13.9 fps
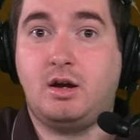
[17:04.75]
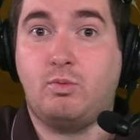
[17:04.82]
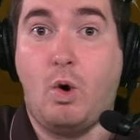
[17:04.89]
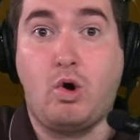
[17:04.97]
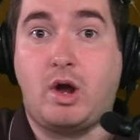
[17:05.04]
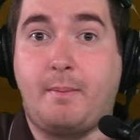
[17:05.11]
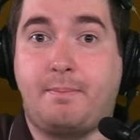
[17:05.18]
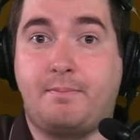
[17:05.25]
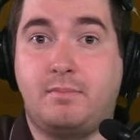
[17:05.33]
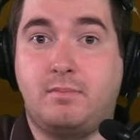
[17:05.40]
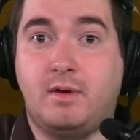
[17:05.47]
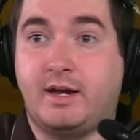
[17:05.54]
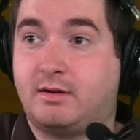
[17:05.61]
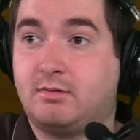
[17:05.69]
Woke up,
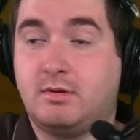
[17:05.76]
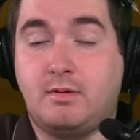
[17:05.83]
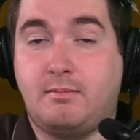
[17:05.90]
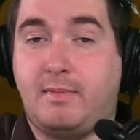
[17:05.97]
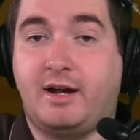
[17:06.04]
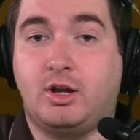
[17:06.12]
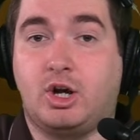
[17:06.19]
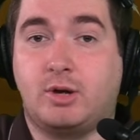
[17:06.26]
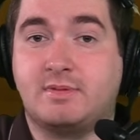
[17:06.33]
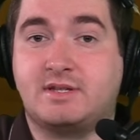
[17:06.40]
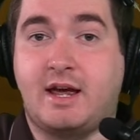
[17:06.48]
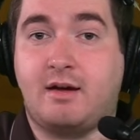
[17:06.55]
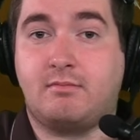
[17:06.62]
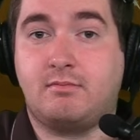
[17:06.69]
like, my alarm
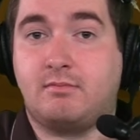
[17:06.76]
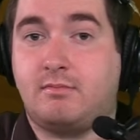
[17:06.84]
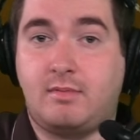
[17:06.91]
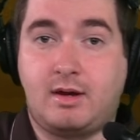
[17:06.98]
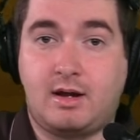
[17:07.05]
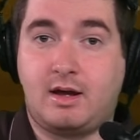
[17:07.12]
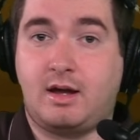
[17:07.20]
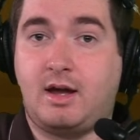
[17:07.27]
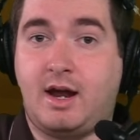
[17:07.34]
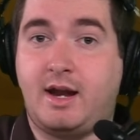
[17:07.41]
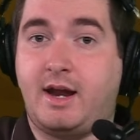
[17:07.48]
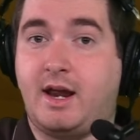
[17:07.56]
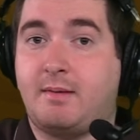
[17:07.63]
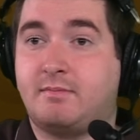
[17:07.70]
set,
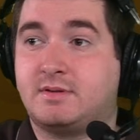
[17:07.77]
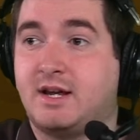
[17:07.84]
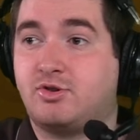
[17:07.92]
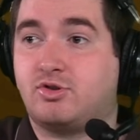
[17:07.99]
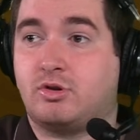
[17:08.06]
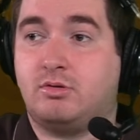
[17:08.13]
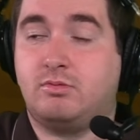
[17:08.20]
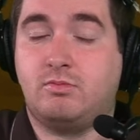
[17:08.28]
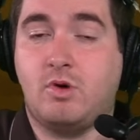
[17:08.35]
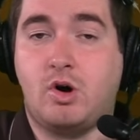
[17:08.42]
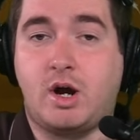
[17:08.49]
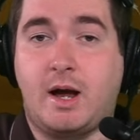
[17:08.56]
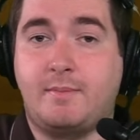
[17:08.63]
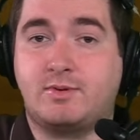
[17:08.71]
8 a.m. Central.
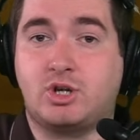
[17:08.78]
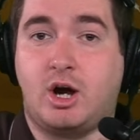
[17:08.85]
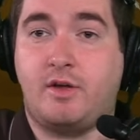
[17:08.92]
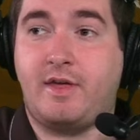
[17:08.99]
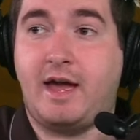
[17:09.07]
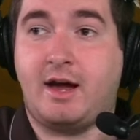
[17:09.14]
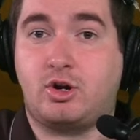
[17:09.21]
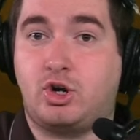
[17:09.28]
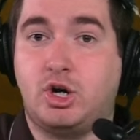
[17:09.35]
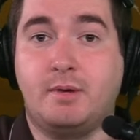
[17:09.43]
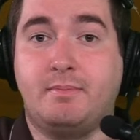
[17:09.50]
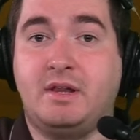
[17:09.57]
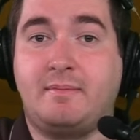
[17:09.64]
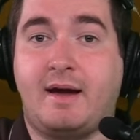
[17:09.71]
Woke up, saw that,
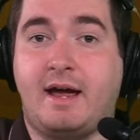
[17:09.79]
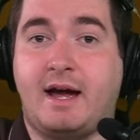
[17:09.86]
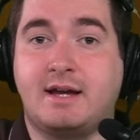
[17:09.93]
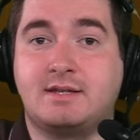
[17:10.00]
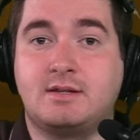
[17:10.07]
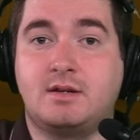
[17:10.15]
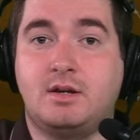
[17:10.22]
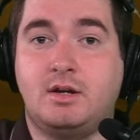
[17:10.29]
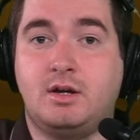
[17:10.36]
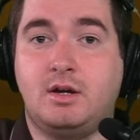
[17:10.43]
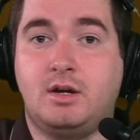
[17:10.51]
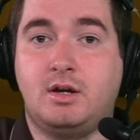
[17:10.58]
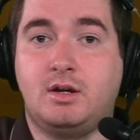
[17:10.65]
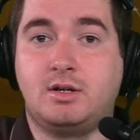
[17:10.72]
couldn't believe my eyes.
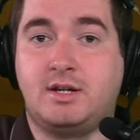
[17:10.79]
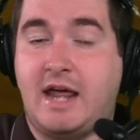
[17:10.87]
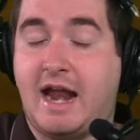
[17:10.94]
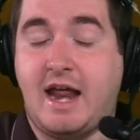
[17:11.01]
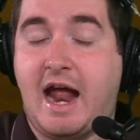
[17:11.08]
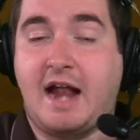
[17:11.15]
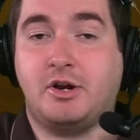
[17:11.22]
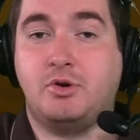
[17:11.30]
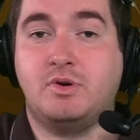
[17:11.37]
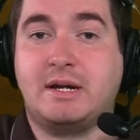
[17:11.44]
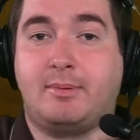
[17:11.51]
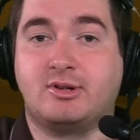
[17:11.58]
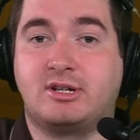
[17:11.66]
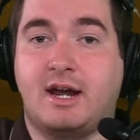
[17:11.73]
They had to do a
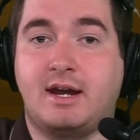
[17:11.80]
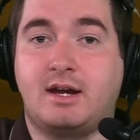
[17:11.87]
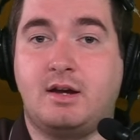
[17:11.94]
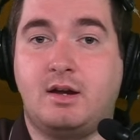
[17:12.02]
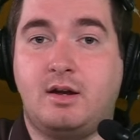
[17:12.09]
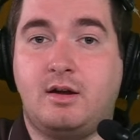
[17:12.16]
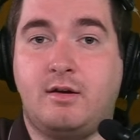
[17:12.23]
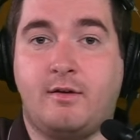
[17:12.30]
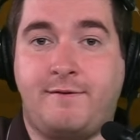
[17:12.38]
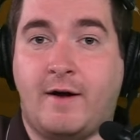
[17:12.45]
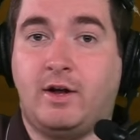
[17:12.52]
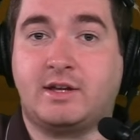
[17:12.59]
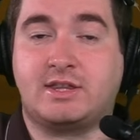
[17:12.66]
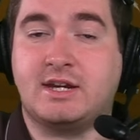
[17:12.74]
double take.
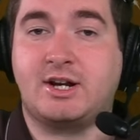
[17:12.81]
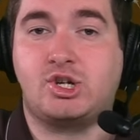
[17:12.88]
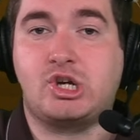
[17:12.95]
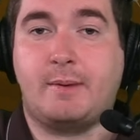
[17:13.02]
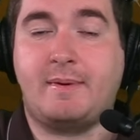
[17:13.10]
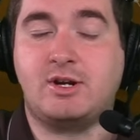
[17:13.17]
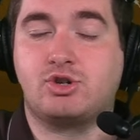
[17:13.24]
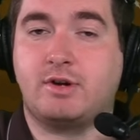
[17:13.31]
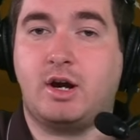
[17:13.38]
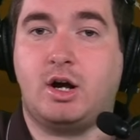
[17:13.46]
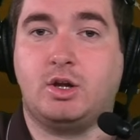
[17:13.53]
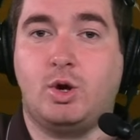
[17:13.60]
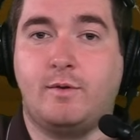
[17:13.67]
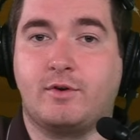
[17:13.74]
Felt like the Nick Chubb injury
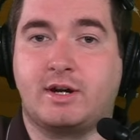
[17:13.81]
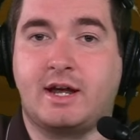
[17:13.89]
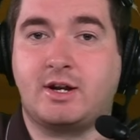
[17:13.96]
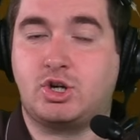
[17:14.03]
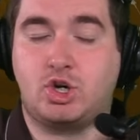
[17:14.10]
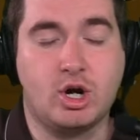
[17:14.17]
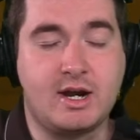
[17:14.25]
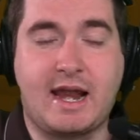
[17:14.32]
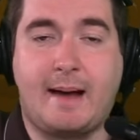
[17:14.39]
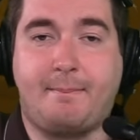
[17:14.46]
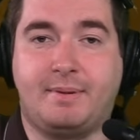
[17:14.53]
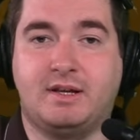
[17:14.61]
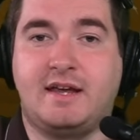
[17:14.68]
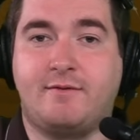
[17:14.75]
all over again. Could
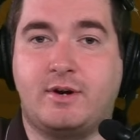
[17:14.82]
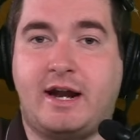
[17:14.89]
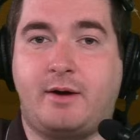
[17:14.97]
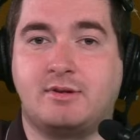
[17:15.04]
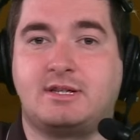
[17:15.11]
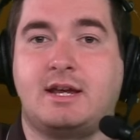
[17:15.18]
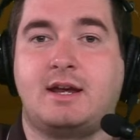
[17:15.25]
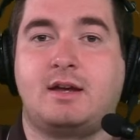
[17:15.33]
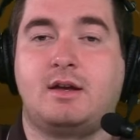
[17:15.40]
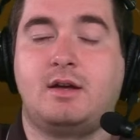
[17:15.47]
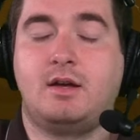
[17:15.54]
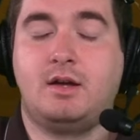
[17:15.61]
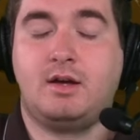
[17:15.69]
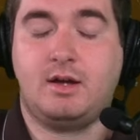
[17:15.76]
not believe what I was seeing.
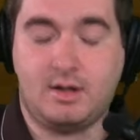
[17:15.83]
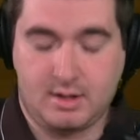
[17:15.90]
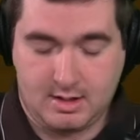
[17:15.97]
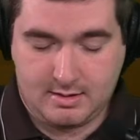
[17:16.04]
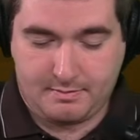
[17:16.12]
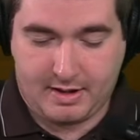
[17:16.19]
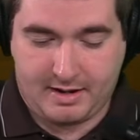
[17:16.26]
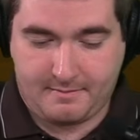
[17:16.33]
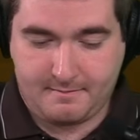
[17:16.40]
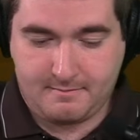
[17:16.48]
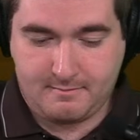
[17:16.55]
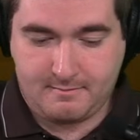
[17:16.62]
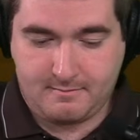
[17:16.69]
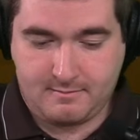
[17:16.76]
But
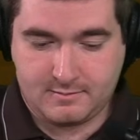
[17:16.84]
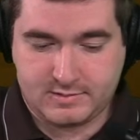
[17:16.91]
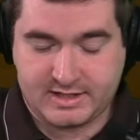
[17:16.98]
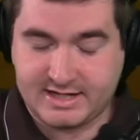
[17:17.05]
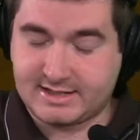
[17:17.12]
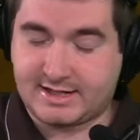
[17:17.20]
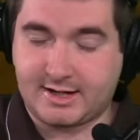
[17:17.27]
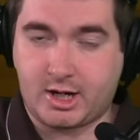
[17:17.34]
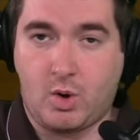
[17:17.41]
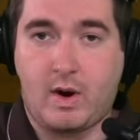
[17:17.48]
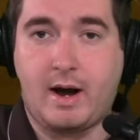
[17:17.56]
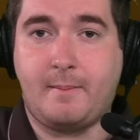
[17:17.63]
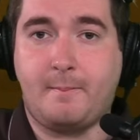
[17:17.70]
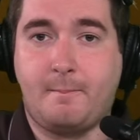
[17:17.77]
season's going to go
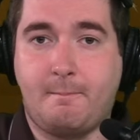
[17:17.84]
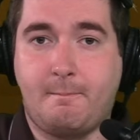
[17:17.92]
on.